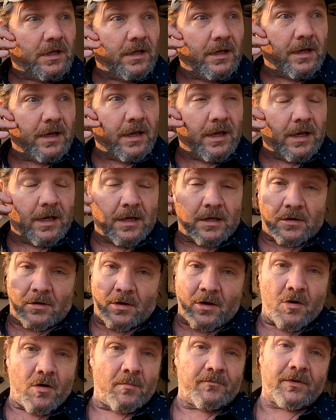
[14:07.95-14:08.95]

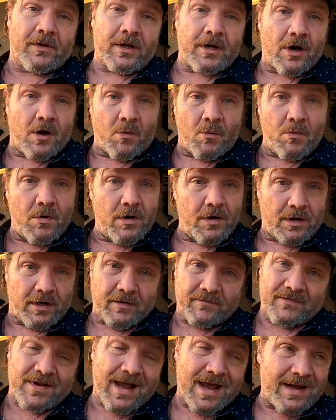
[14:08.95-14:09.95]
and hopefully it'll work.
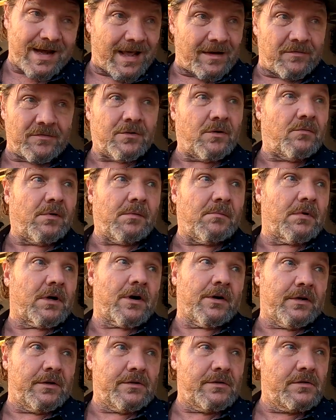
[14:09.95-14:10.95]
If not, I don't know what
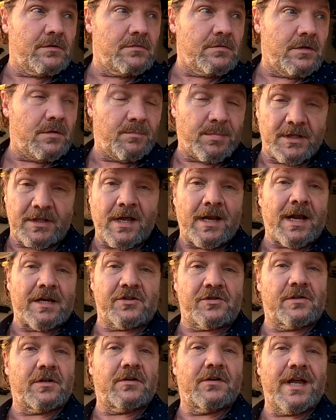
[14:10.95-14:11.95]
we're going to do. But then I
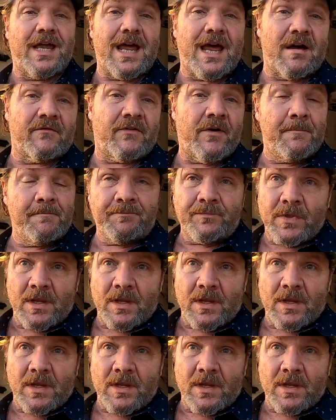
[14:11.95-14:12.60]
still have